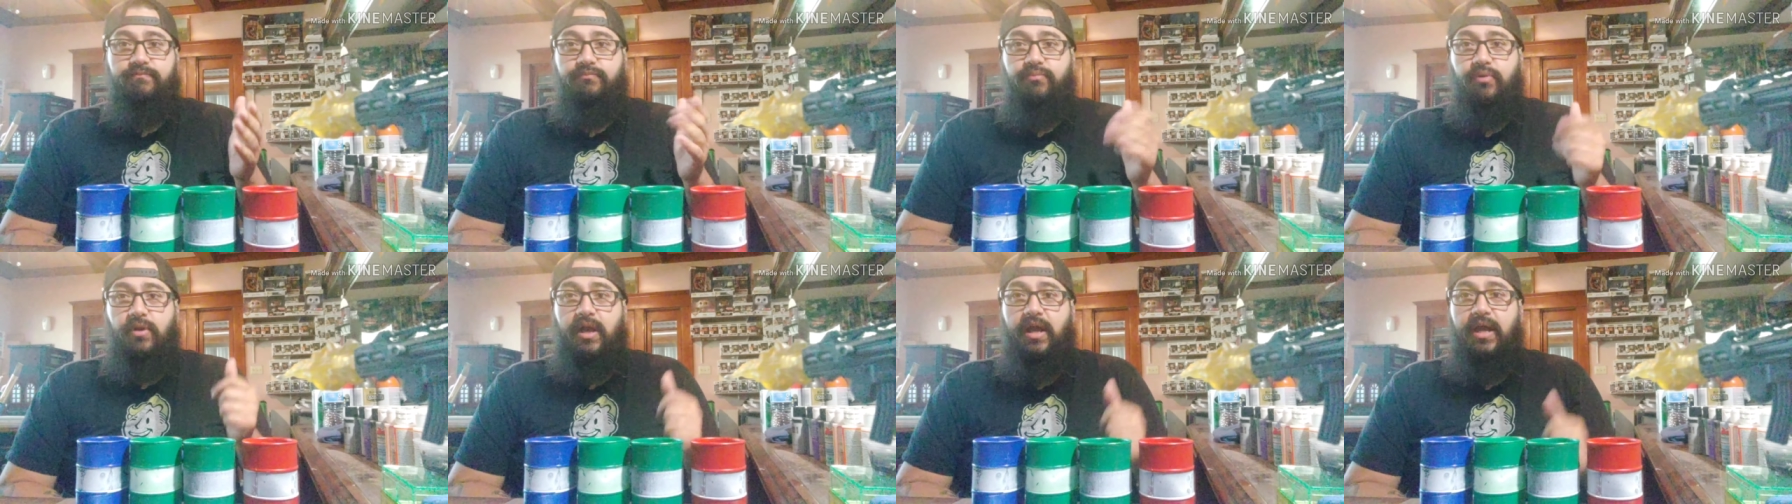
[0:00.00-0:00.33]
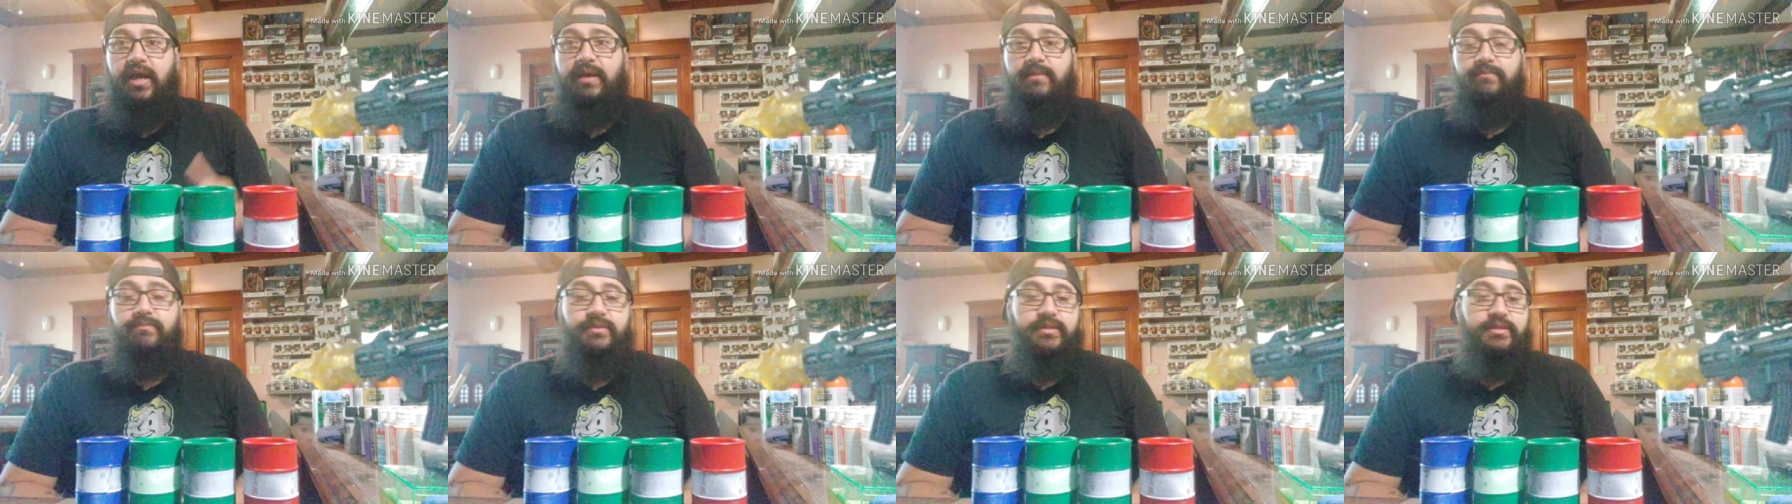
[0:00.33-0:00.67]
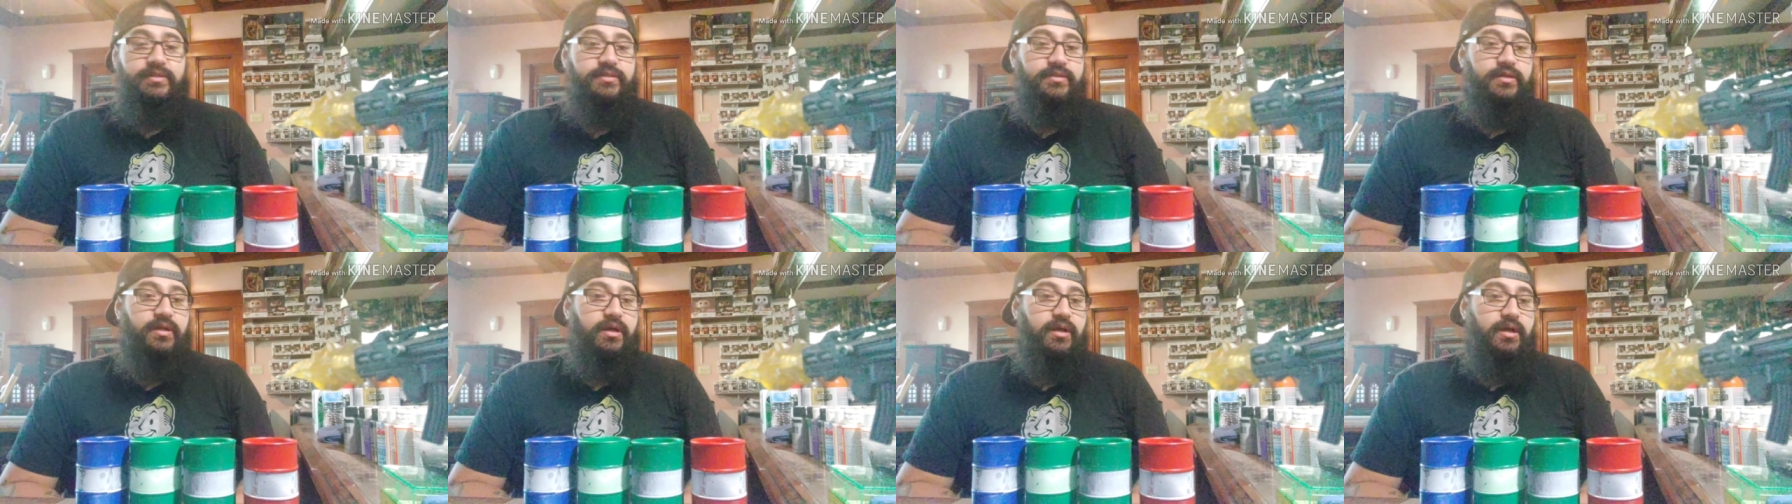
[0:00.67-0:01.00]
primed,
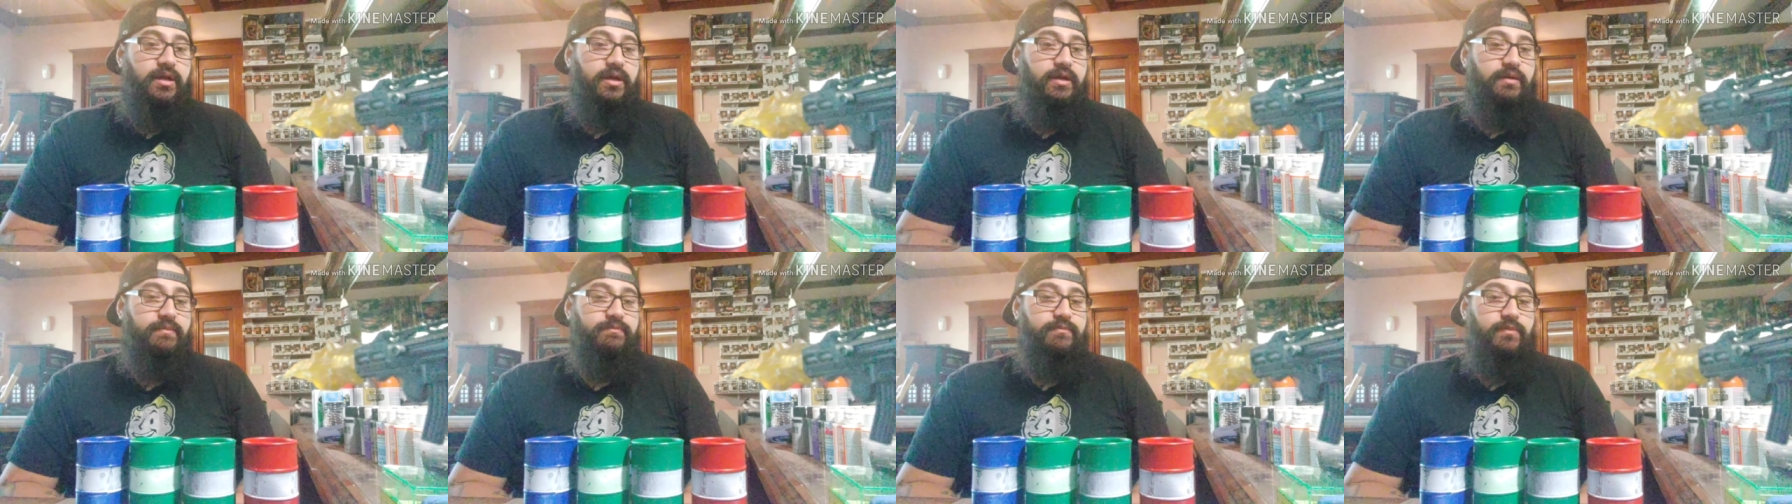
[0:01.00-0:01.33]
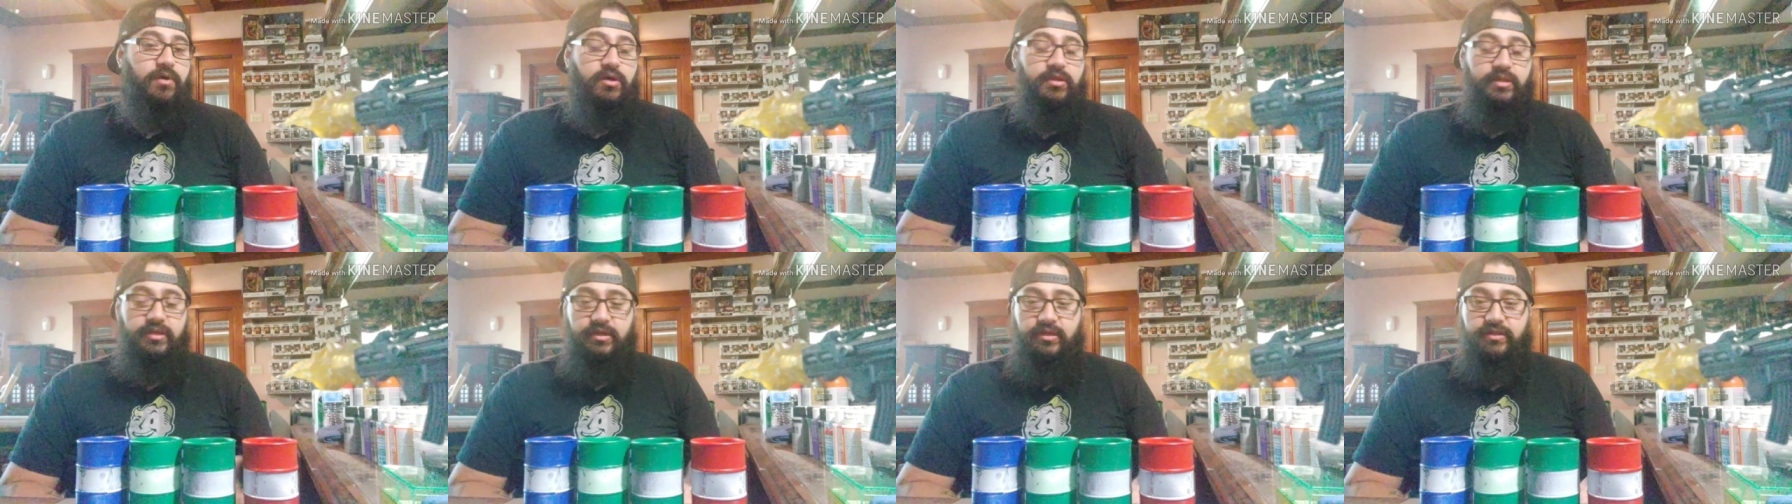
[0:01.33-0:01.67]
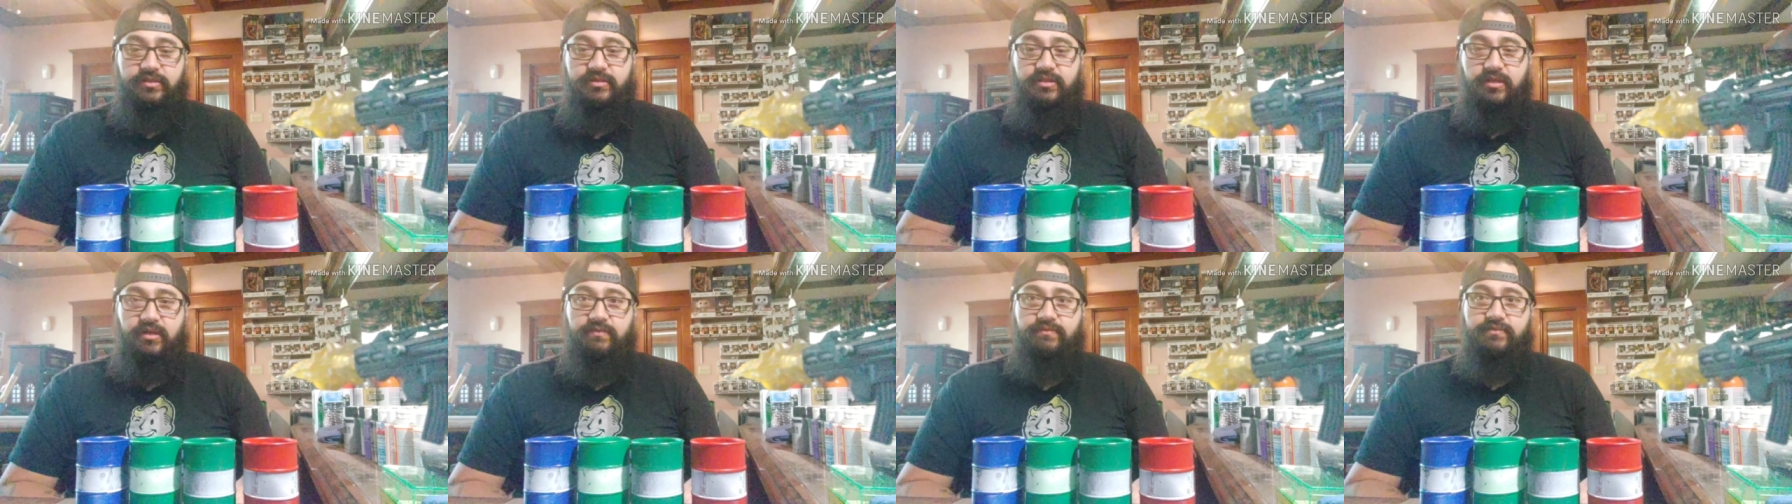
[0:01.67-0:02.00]
all the
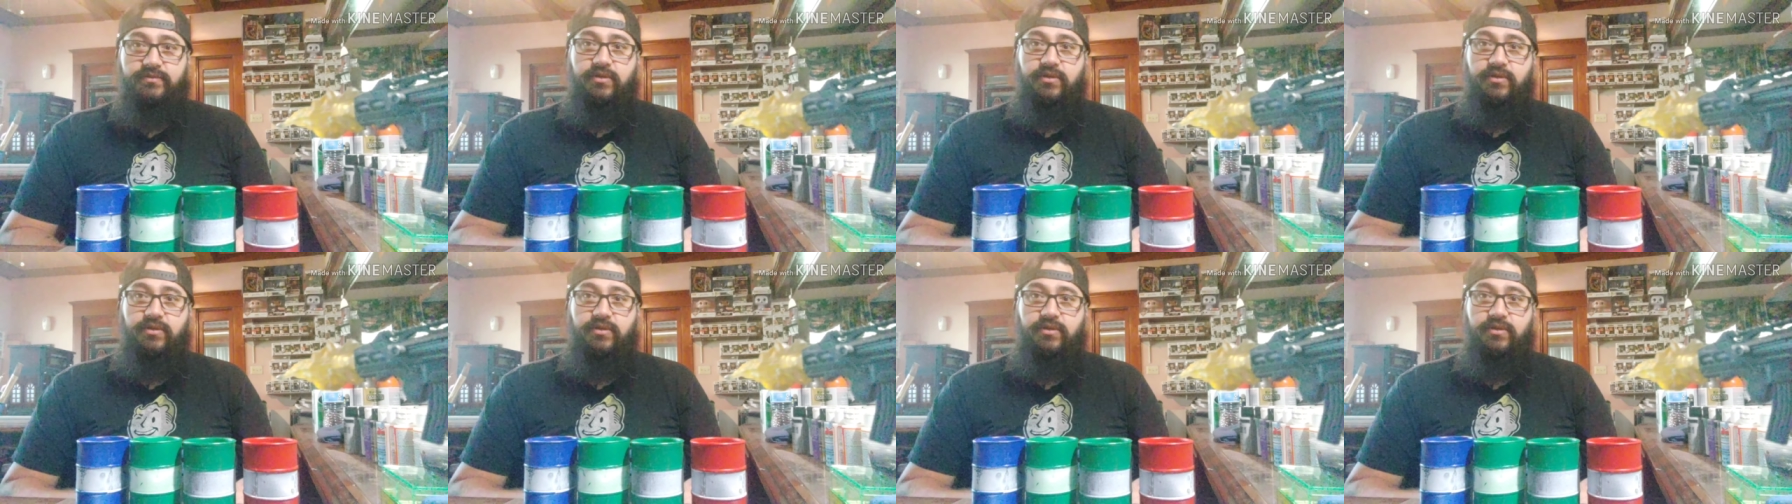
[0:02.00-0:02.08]
good stuff.